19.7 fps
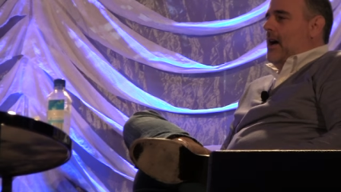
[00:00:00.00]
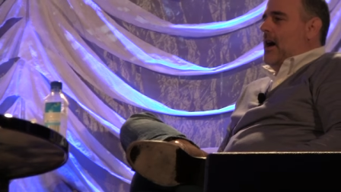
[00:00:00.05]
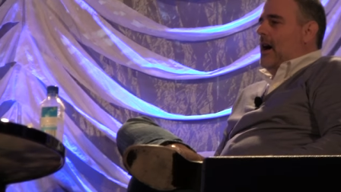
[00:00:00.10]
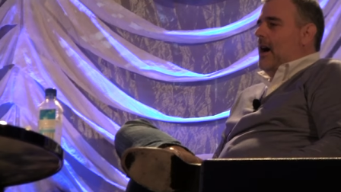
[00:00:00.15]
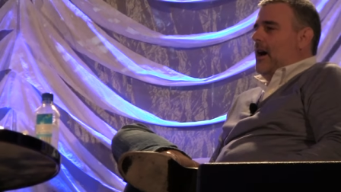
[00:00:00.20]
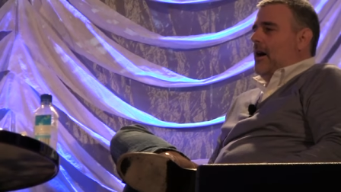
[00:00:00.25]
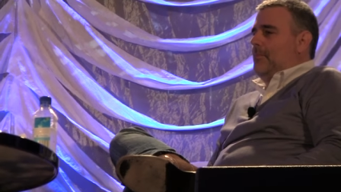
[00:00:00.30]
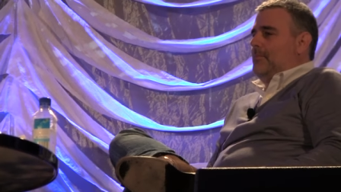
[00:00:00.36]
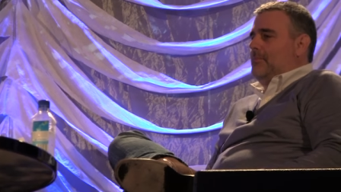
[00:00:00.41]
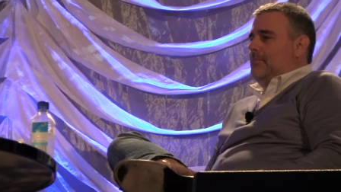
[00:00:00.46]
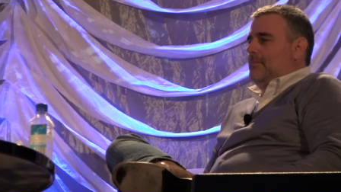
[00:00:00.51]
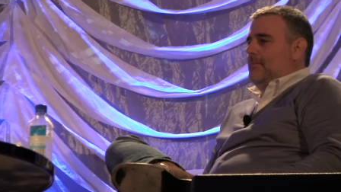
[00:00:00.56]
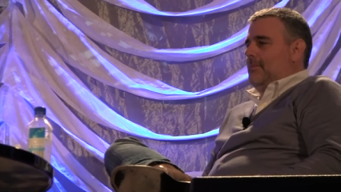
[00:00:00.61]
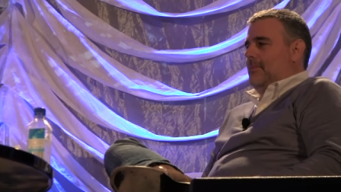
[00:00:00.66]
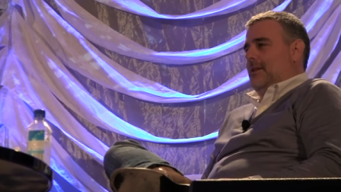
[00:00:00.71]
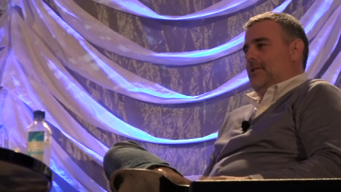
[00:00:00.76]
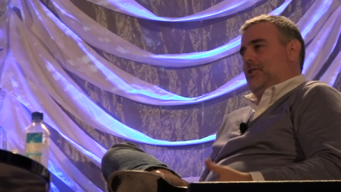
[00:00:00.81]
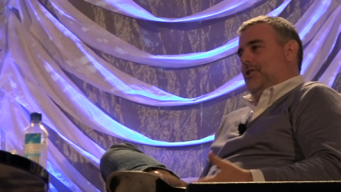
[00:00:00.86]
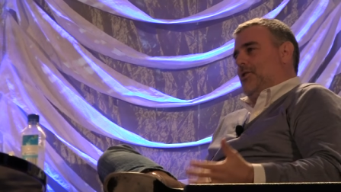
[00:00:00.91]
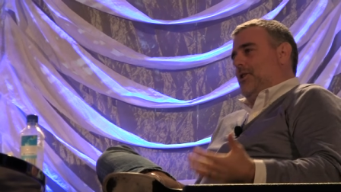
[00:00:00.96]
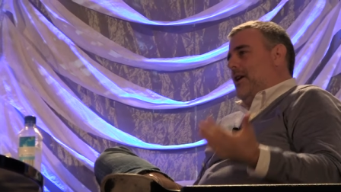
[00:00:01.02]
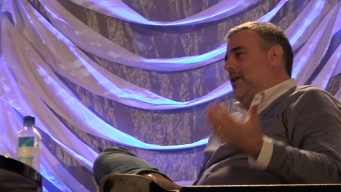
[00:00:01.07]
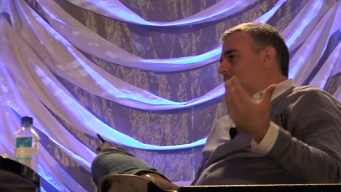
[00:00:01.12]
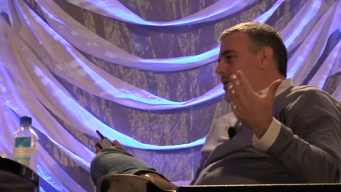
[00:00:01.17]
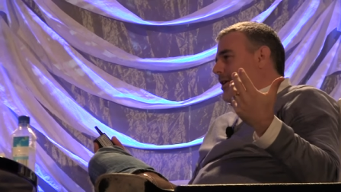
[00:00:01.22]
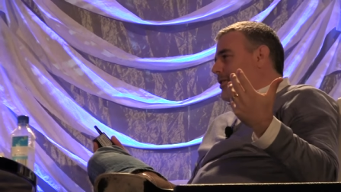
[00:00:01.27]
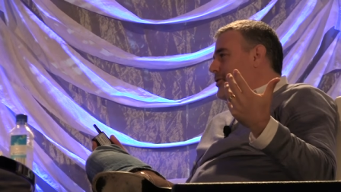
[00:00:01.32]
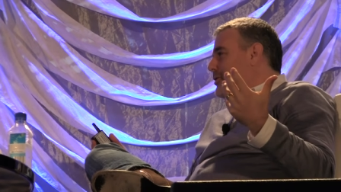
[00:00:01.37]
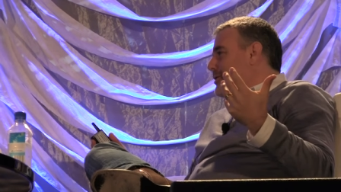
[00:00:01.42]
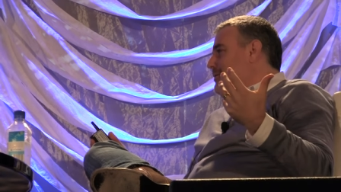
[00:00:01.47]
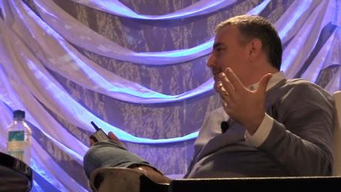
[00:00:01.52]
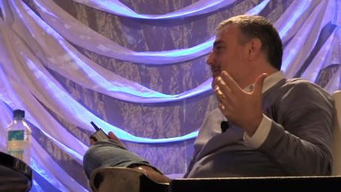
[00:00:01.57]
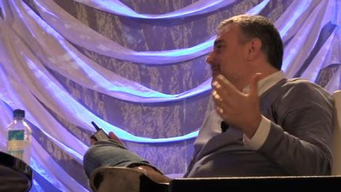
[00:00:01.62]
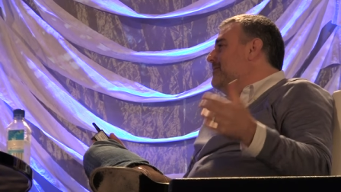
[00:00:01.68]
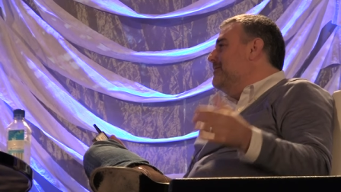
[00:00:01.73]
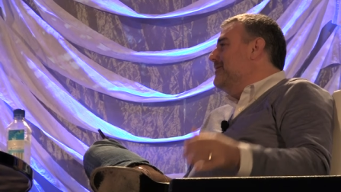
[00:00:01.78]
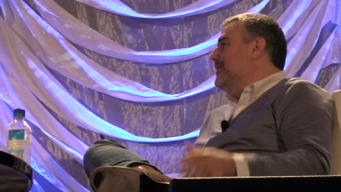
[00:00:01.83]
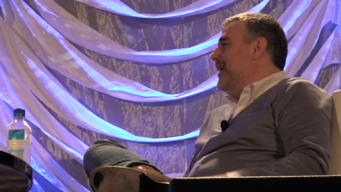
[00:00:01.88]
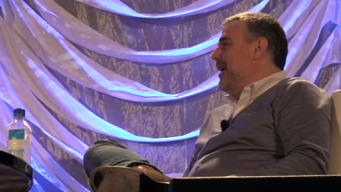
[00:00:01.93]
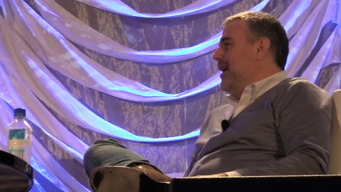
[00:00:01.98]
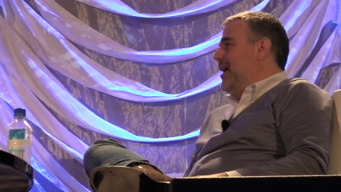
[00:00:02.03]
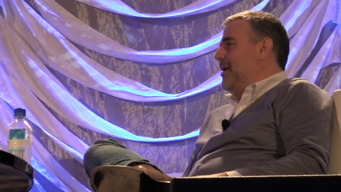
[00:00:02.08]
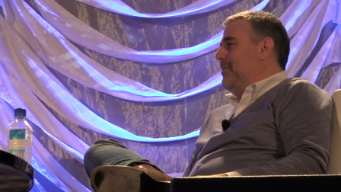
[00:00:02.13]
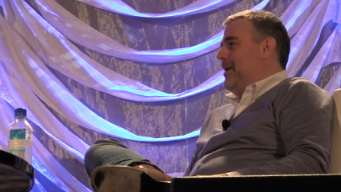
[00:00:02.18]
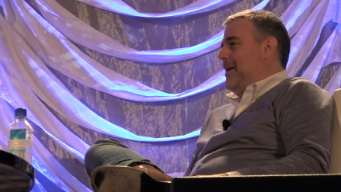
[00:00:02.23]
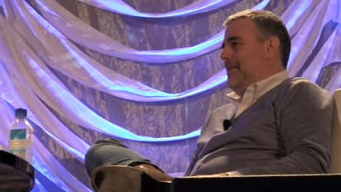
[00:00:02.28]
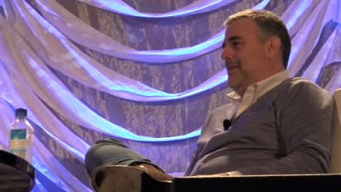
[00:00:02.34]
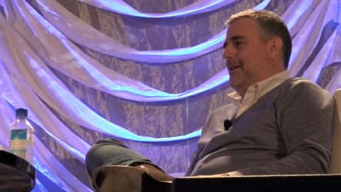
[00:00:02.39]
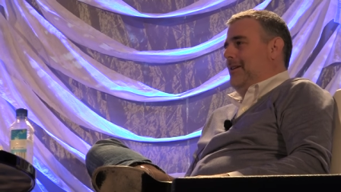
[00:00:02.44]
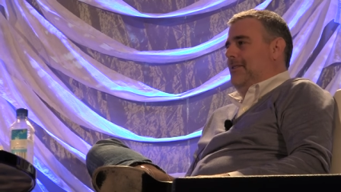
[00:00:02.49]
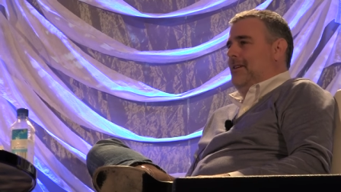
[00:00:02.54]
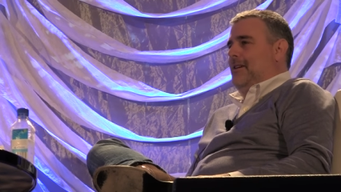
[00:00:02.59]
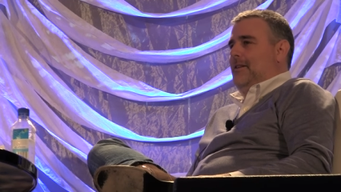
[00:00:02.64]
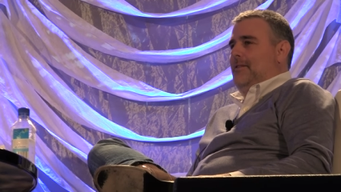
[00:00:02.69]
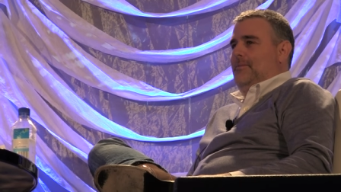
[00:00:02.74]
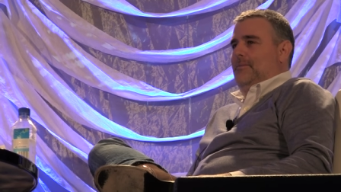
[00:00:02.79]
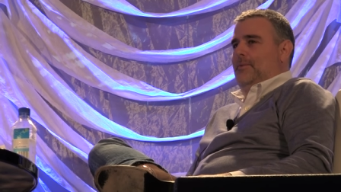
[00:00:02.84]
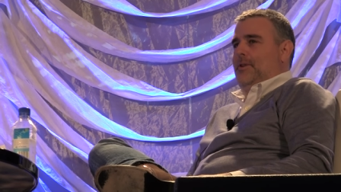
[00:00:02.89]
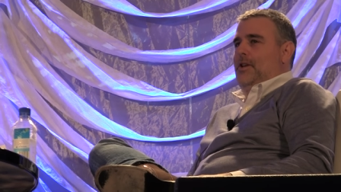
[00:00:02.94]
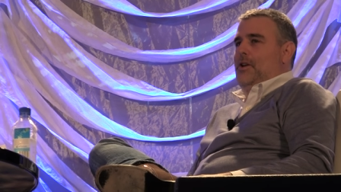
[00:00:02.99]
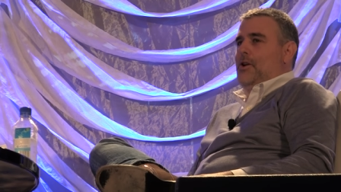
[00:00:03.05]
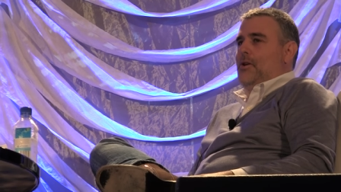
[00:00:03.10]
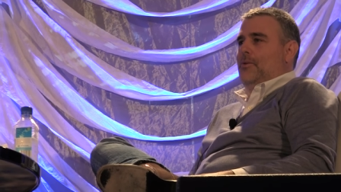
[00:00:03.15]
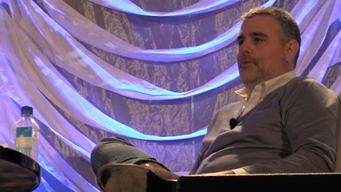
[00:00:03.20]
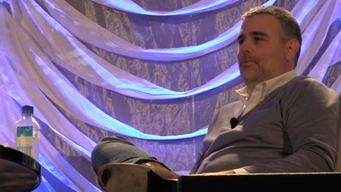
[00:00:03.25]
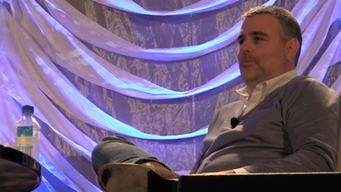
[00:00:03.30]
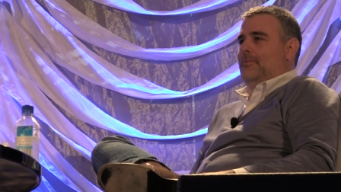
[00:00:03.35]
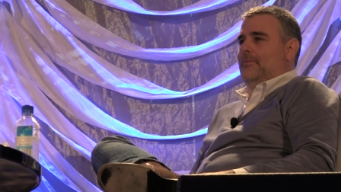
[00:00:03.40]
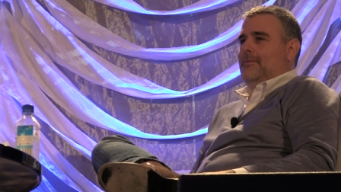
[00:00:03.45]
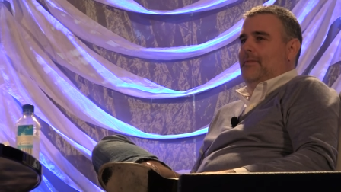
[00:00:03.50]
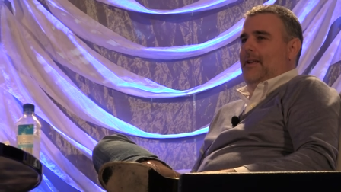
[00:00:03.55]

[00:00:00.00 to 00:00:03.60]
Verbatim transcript: Um, it's a great question. Um, I think that you know